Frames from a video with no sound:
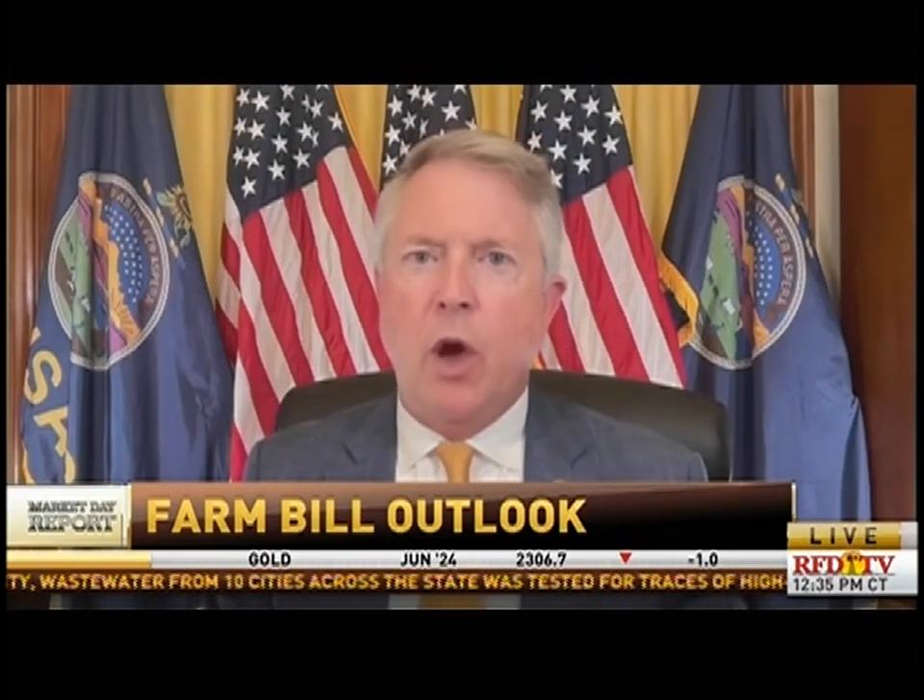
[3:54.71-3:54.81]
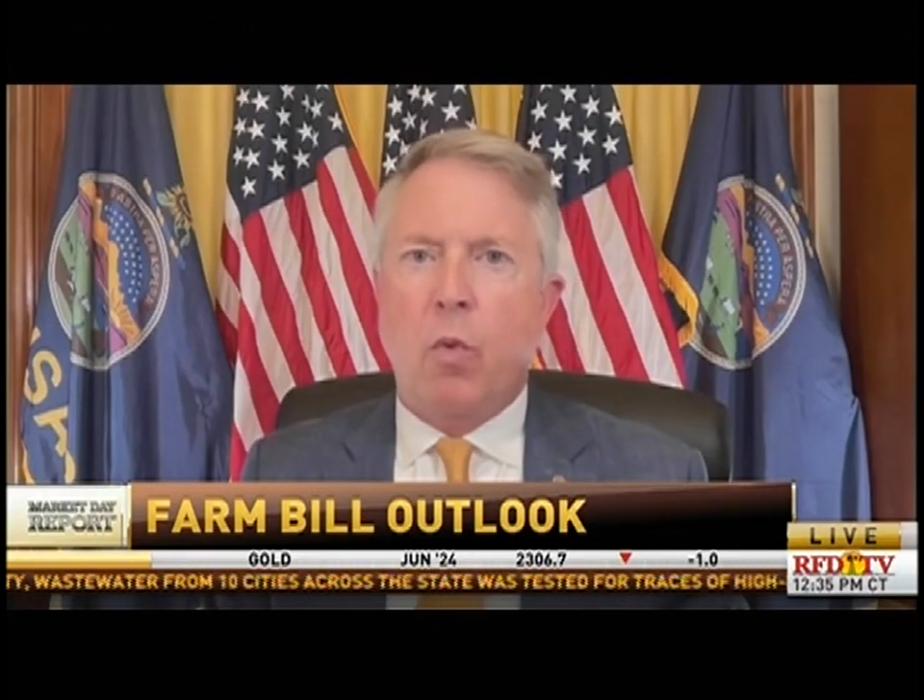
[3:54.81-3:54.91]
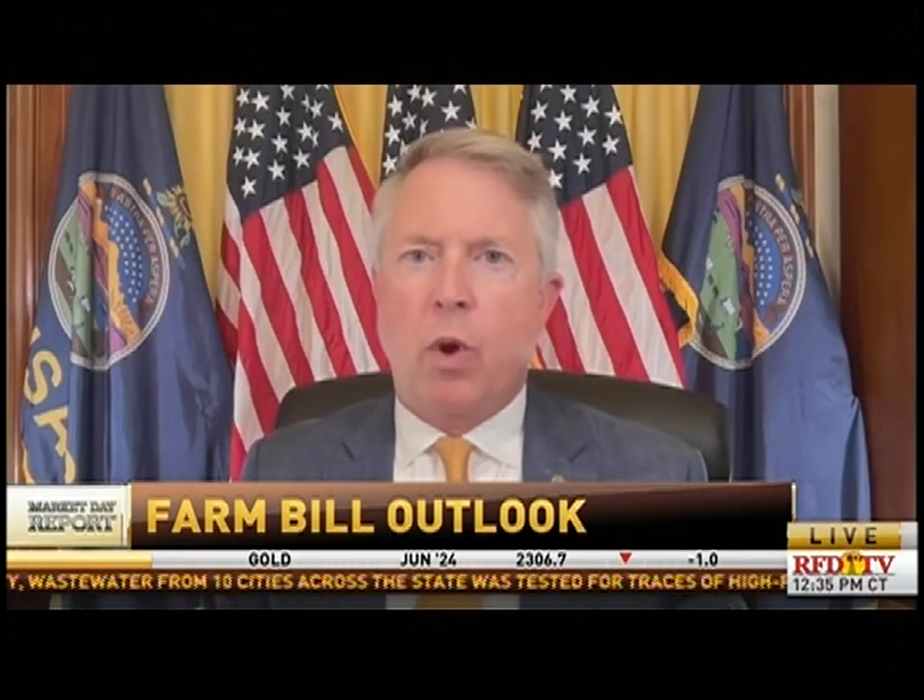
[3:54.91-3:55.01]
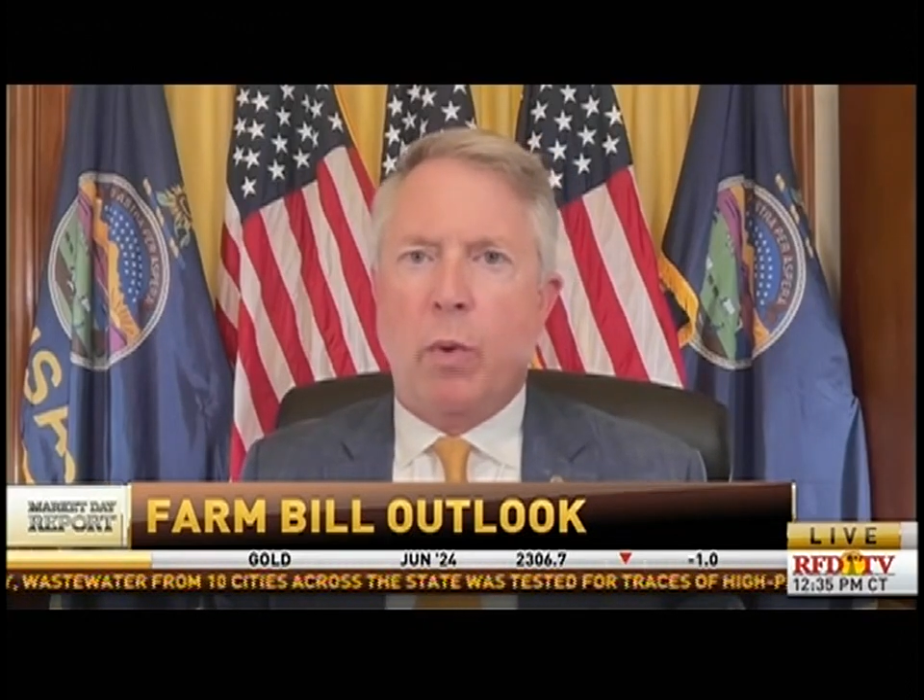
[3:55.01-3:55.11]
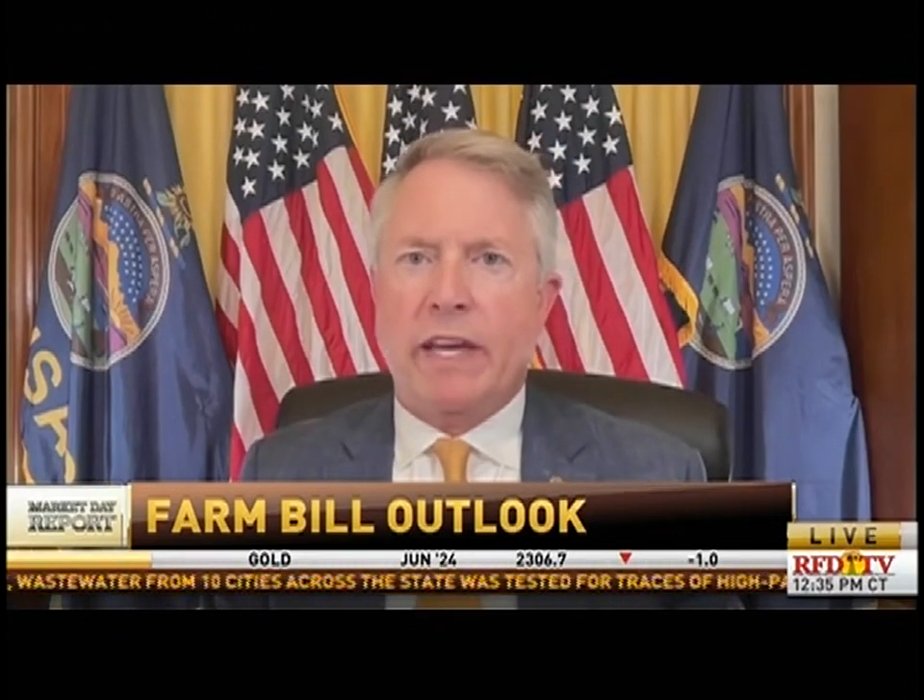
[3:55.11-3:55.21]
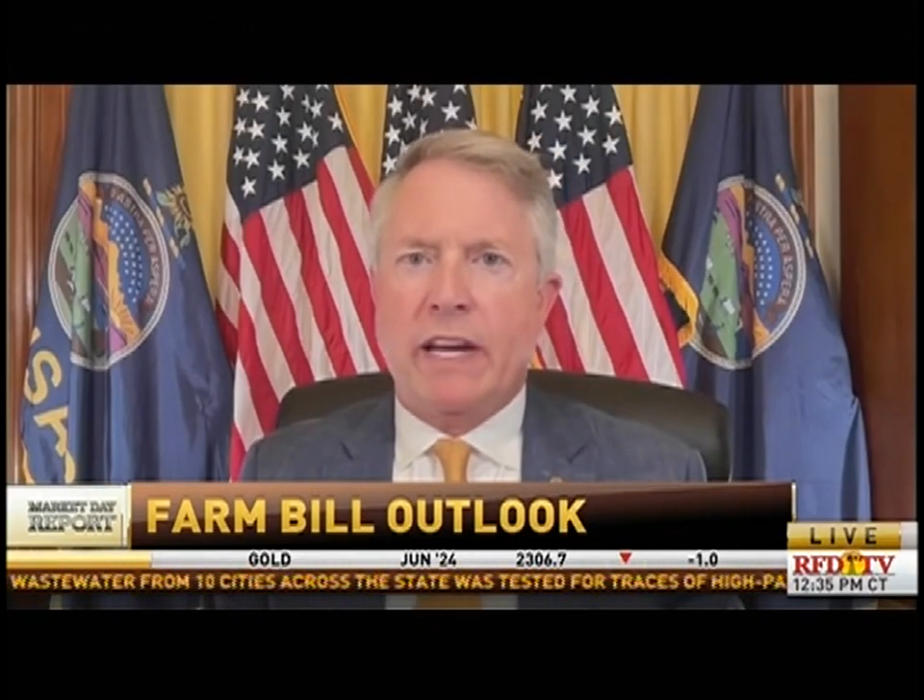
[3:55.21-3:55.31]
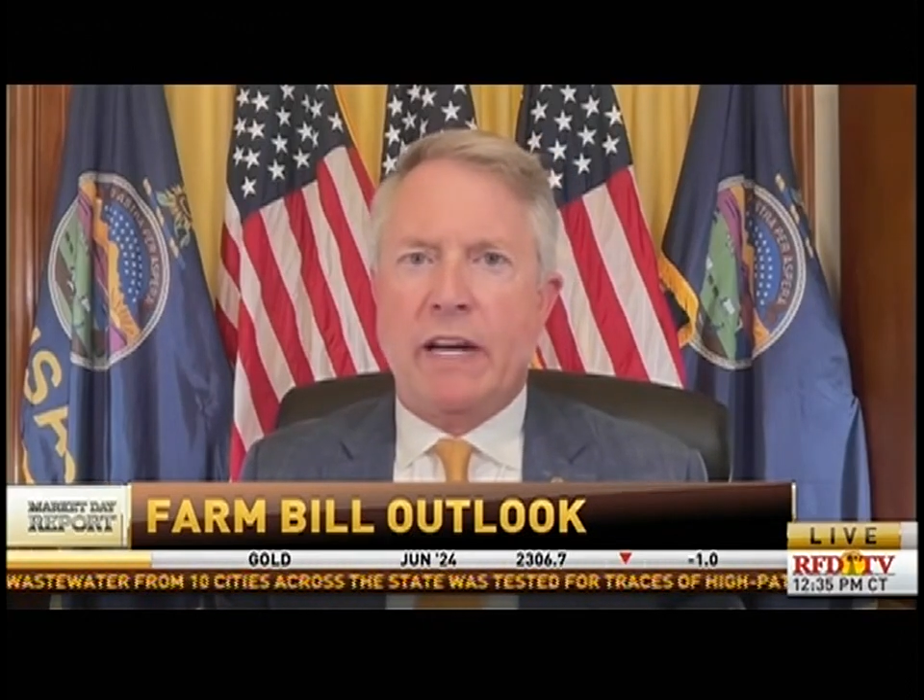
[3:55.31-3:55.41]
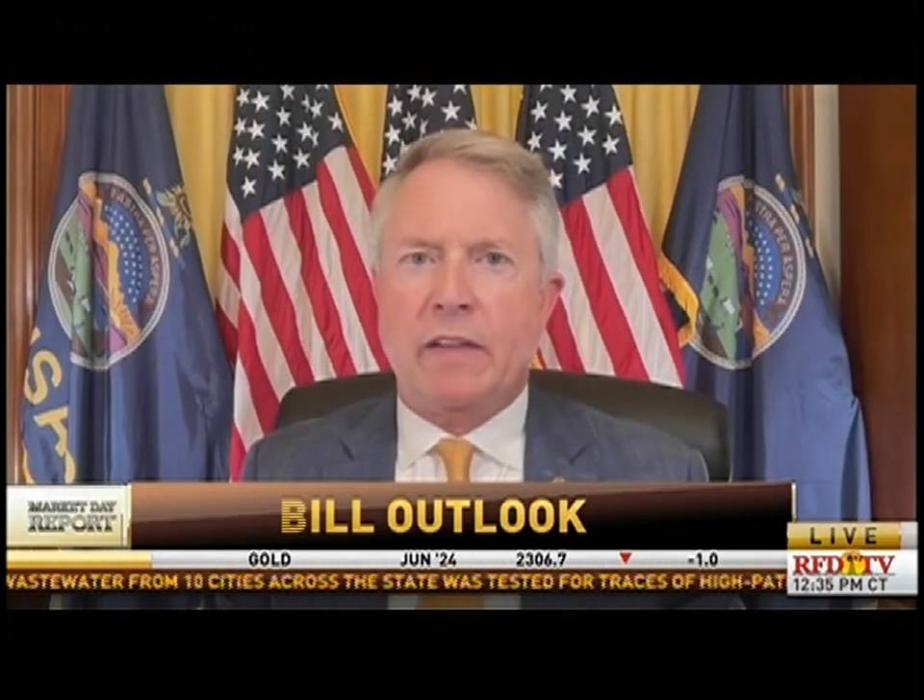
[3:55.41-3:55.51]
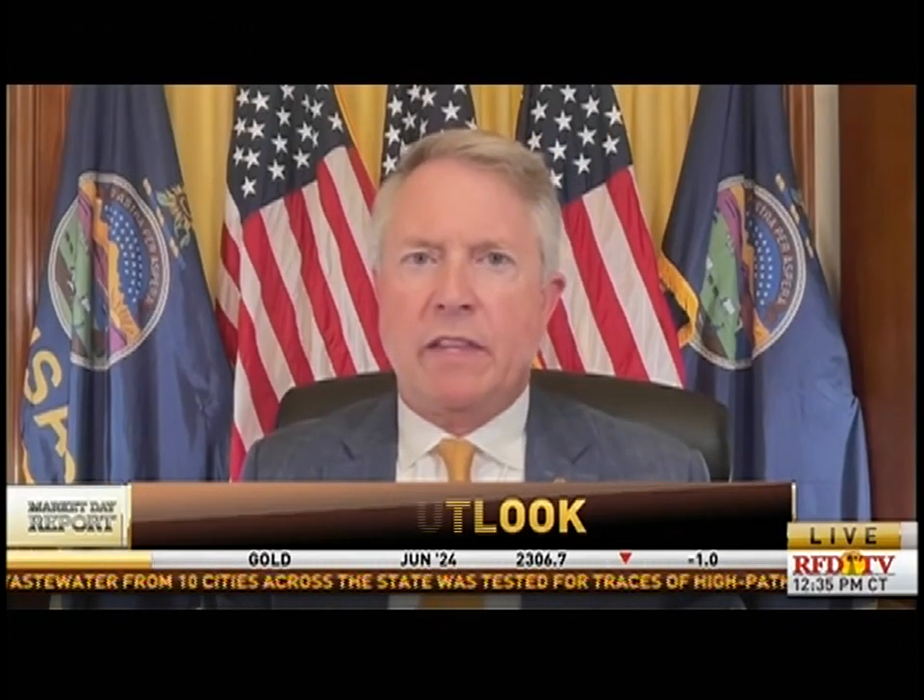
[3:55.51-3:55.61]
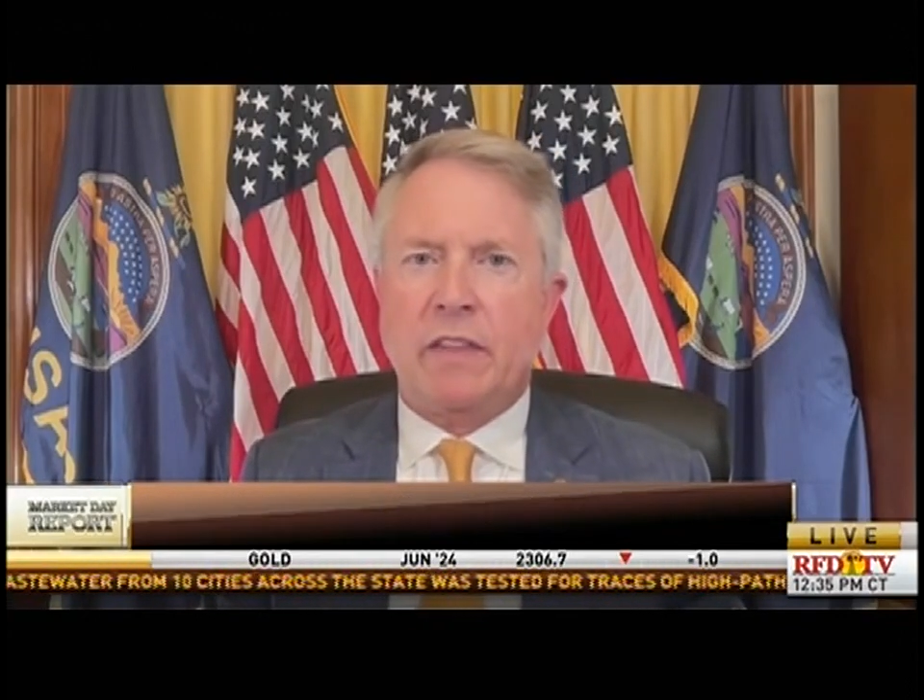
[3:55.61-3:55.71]
where we get
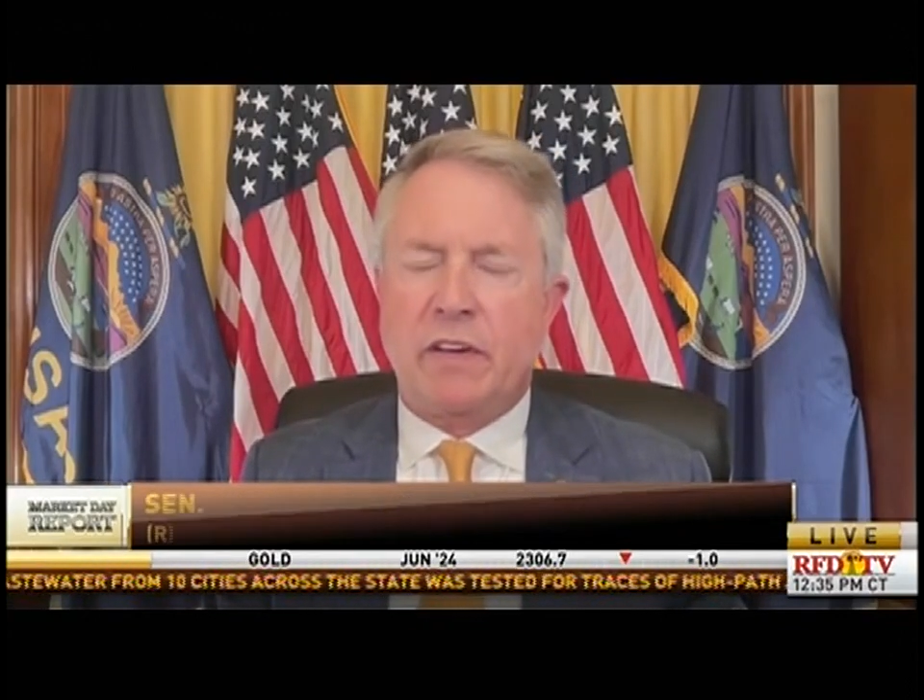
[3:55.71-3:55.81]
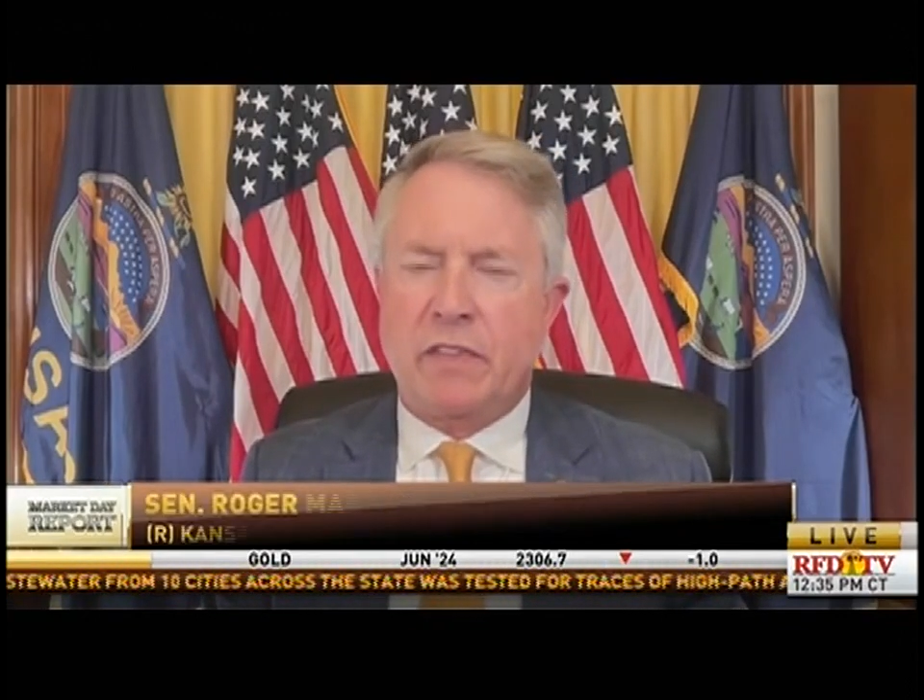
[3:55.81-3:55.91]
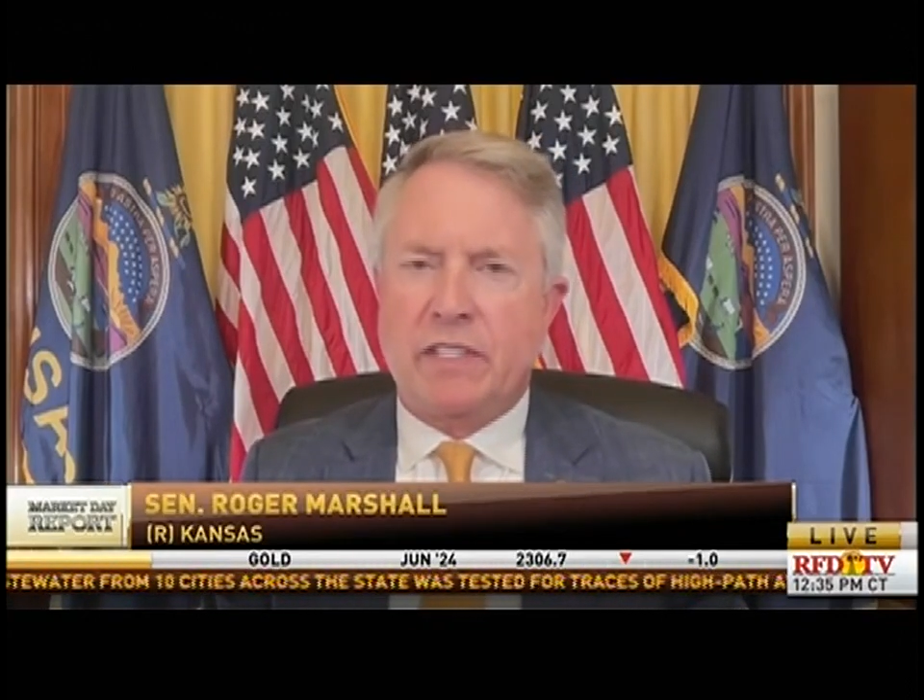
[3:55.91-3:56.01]
the